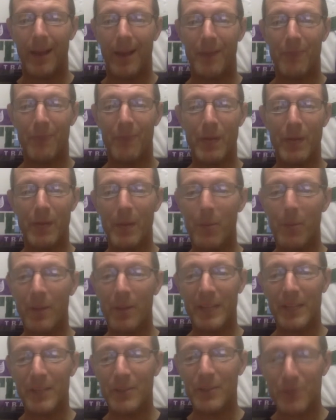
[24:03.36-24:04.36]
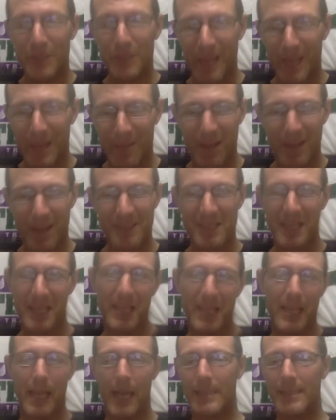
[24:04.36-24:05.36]
read up on the internet about
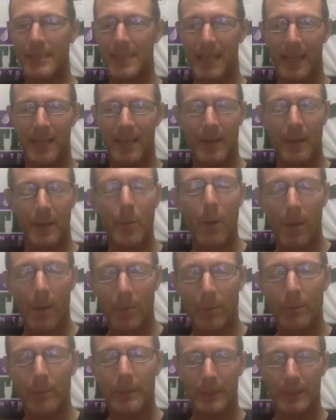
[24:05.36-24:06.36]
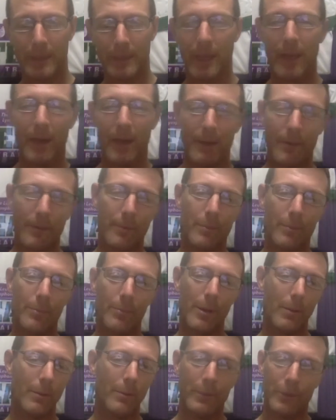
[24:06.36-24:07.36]
taking CAT scans, and I probably
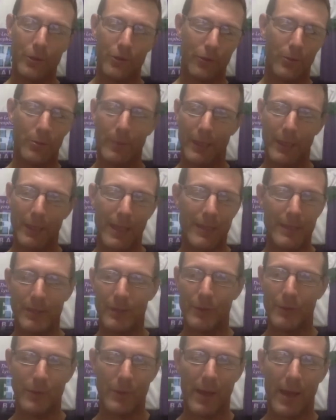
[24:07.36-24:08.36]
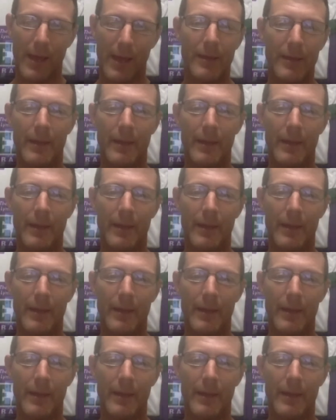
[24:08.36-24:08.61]
shouldn't be allowed to do that.